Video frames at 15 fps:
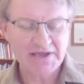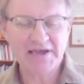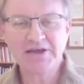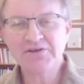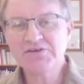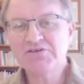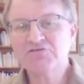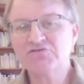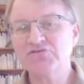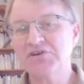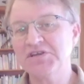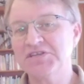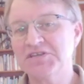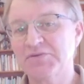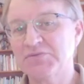how do you
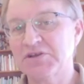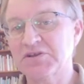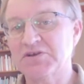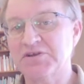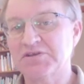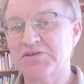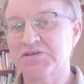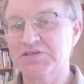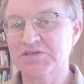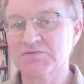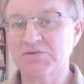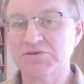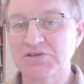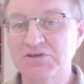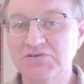treat something like this?
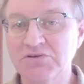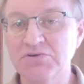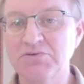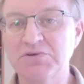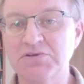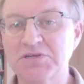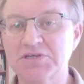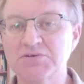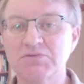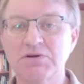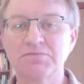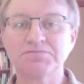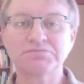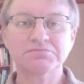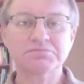What do you do with this?
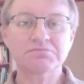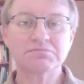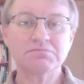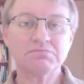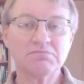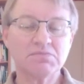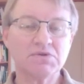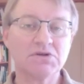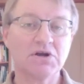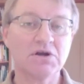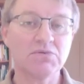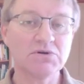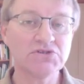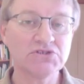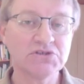Well, I
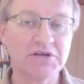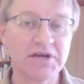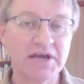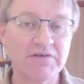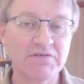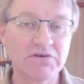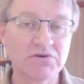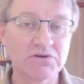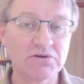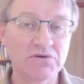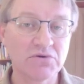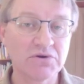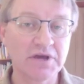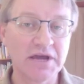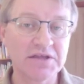want you to have a good
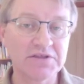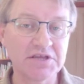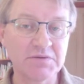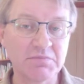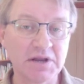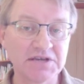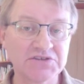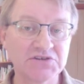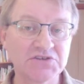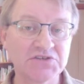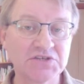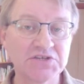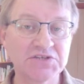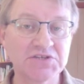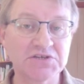look at the
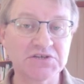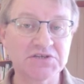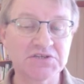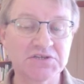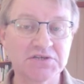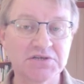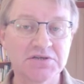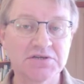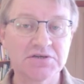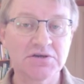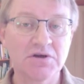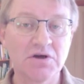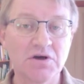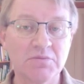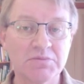blastocystis
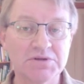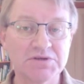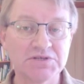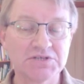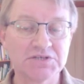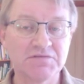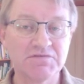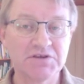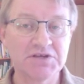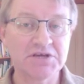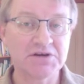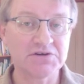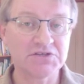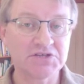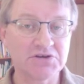hominis
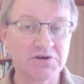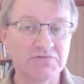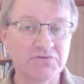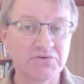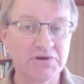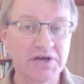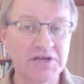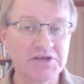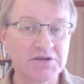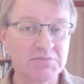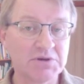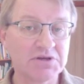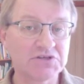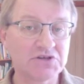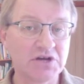videos that I've created,
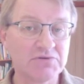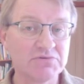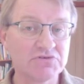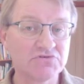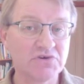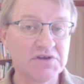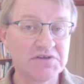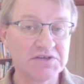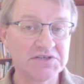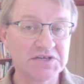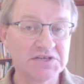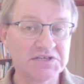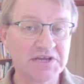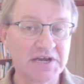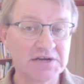because I would treat this
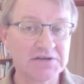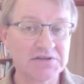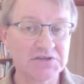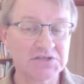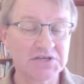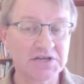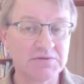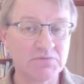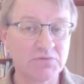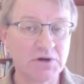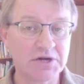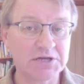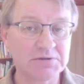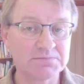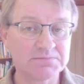exactly the same
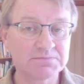way.